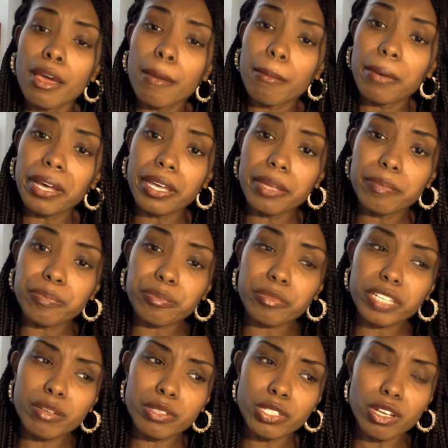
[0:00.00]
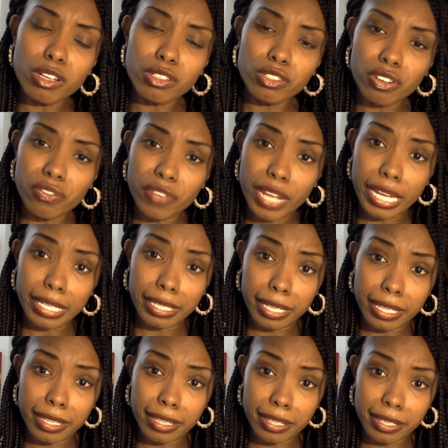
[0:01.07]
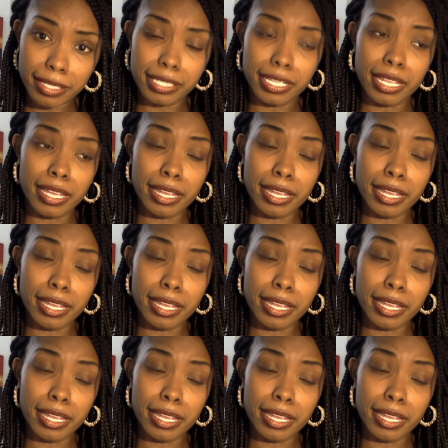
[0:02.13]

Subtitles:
but it was also the fact that this